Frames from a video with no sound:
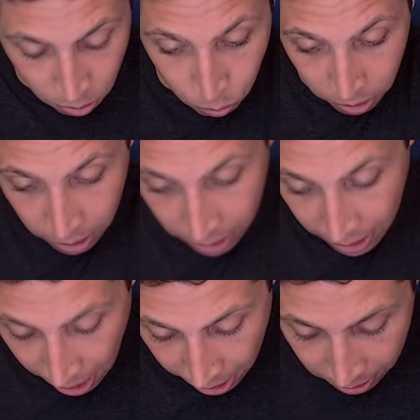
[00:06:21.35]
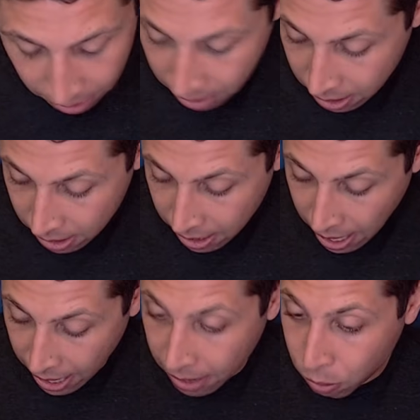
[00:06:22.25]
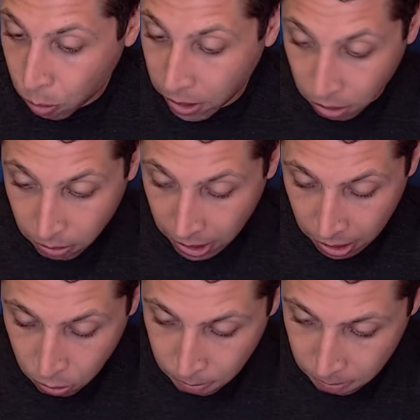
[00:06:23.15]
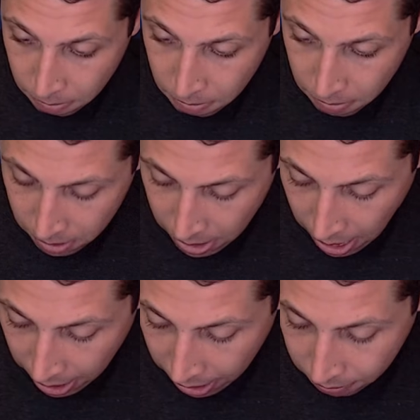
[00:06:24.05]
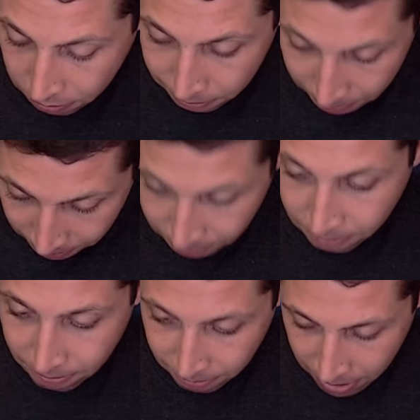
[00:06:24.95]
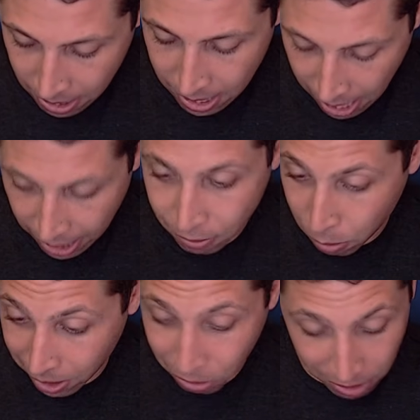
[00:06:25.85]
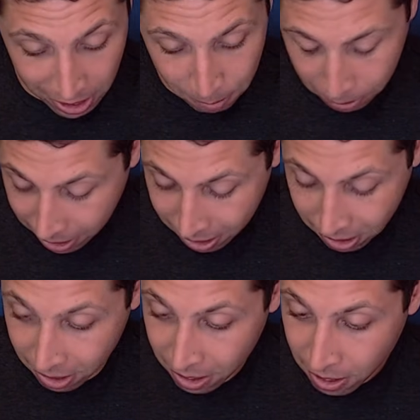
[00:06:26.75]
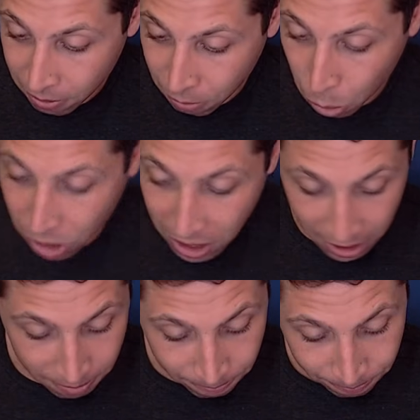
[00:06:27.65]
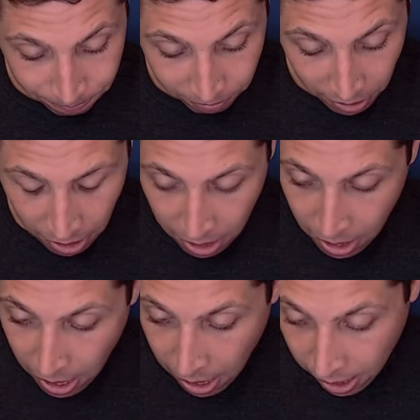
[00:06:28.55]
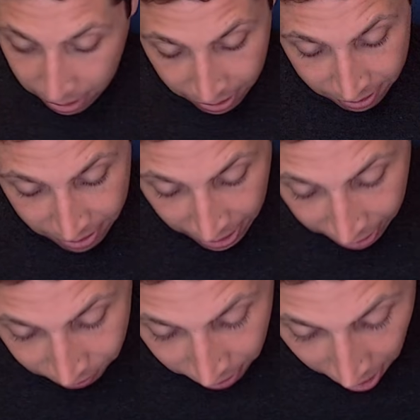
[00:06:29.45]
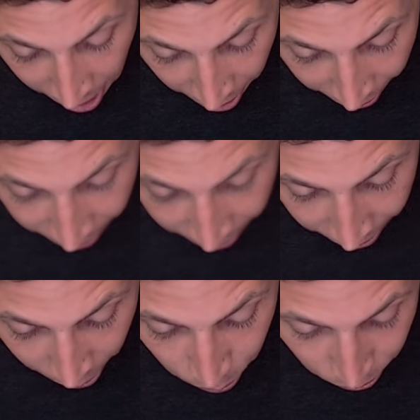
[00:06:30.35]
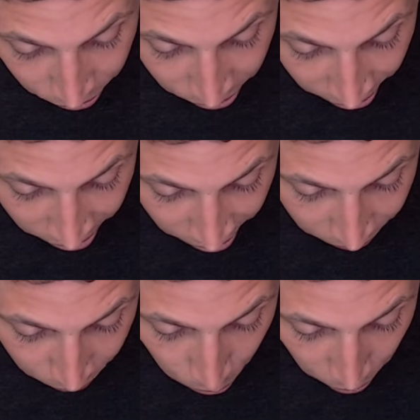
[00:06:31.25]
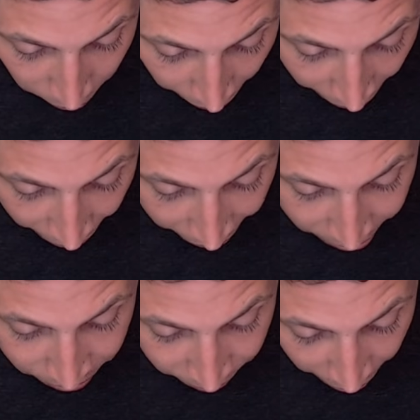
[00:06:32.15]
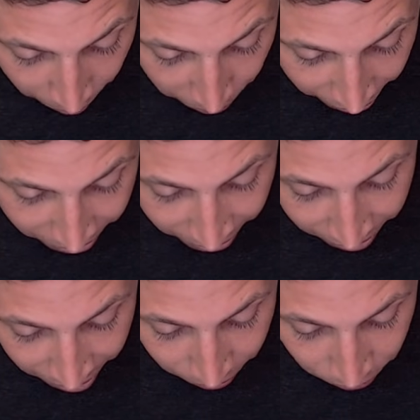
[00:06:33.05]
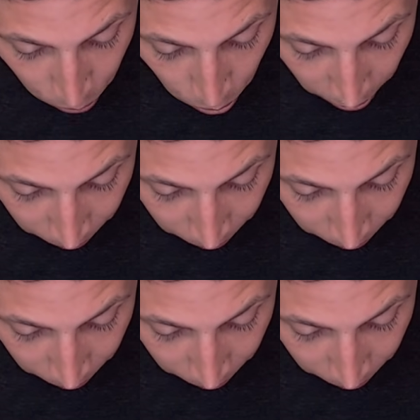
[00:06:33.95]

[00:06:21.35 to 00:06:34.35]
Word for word: We're going to get negative twenty-three, oop, negative, ooh, negative twenty-three plus fourteen. Uh, is negative nine equals sixty-four a, divide by sixty-four.